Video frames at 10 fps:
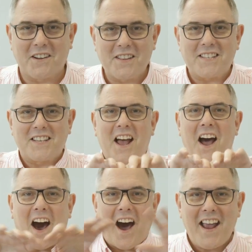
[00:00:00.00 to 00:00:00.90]
So this
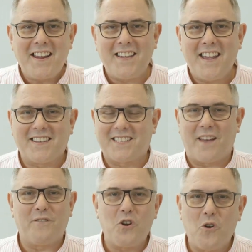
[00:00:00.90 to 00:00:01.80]
idea,
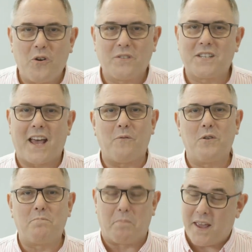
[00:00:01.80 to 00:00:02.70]
seven horns, that
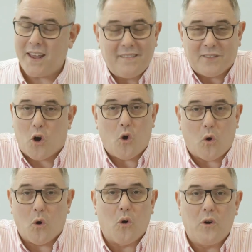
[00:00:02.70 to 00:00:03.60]
would be the
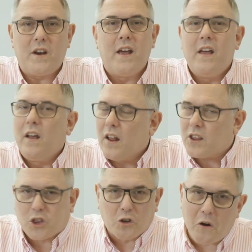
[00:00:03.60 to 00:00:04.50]
horn
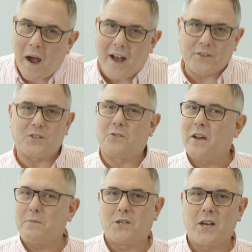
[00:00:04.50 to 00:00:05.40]
throughout
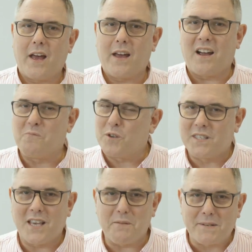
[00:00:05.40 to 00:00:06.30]
scripture, and we
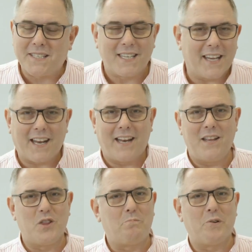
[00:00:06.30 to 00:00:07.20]
see it
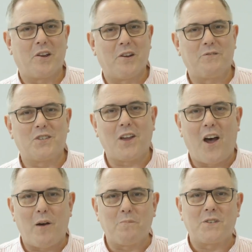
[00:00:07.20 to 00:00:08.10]
particularly in the book of
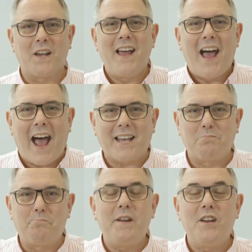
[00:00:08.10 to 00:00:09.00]
Psalms,
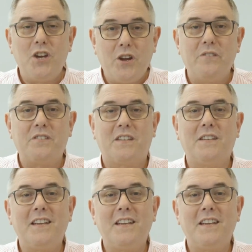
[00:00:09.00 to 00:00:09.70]
has been used to